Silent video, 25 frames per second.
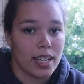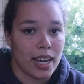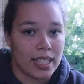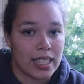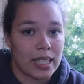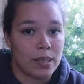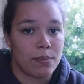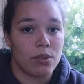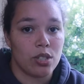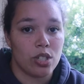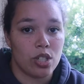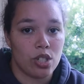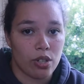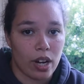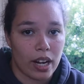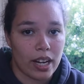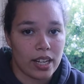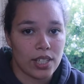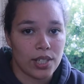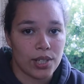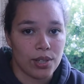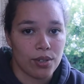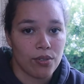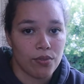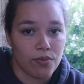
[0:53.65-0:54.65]
Take them
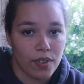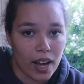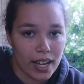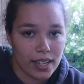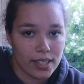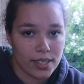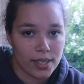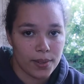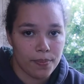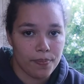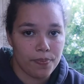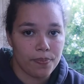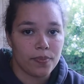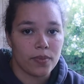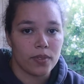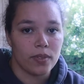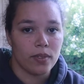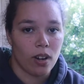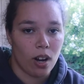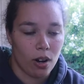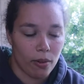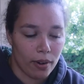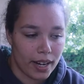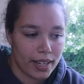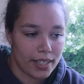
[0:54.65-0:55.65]
straight to a vet.
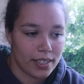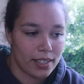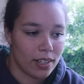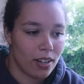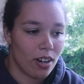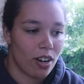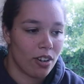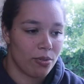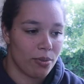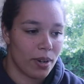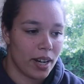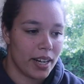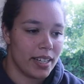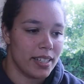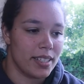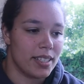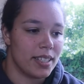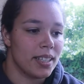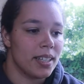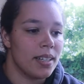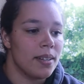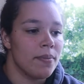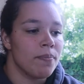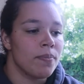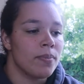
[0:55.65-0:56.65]
All right,
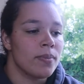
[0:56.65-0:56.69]
arthritis.